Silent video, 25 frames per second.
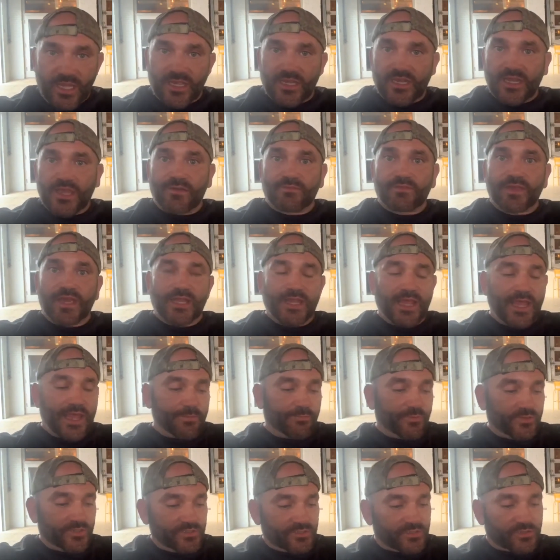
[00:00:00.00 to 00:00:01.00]
Can't have that
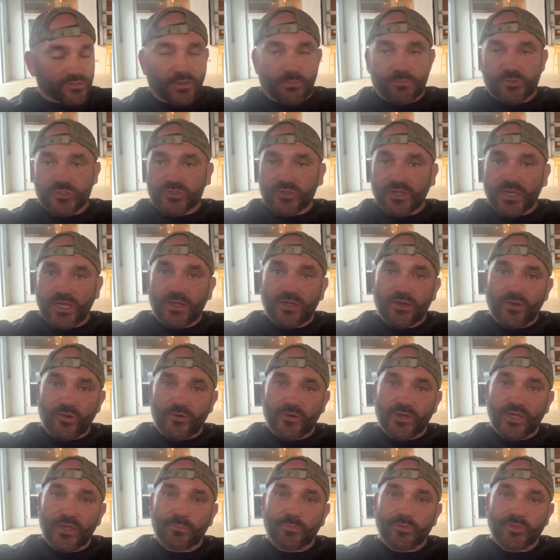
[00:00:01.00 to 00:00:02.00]
happen, so I'm going to try to
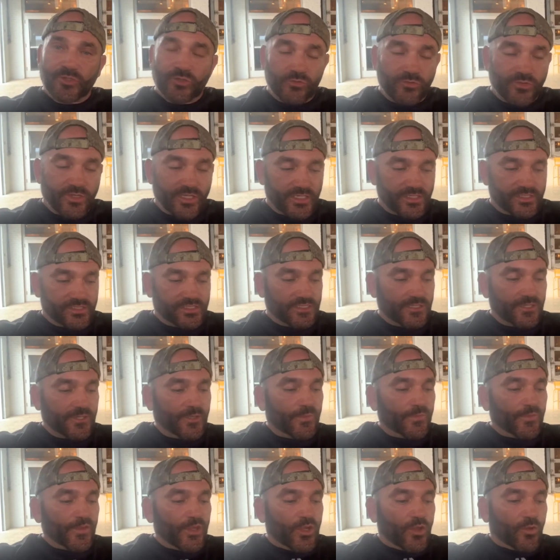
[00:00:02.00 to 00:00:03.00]
hurry up and do this.
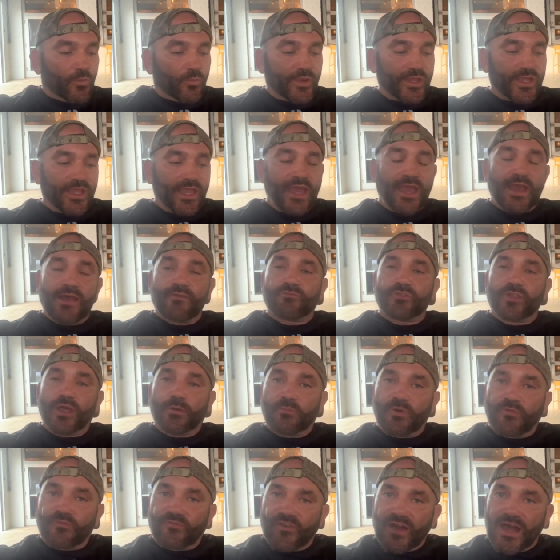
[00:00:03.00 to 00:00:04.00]
We have
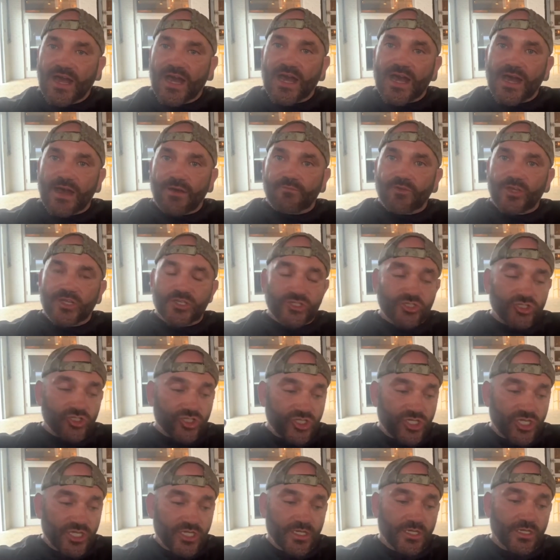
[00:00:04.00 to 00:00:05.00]
number
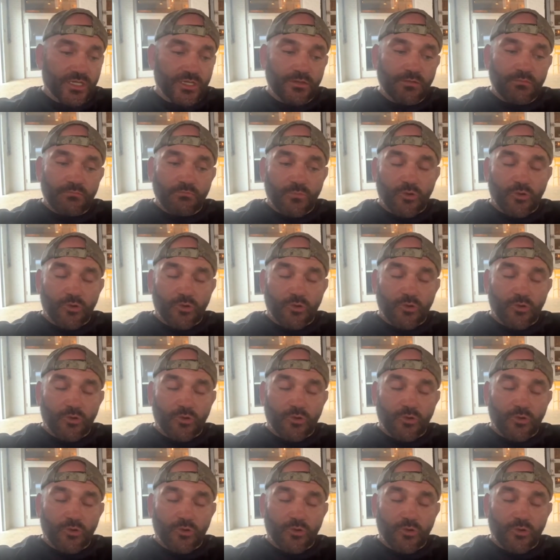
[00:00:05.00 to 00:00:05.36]
5, Jenna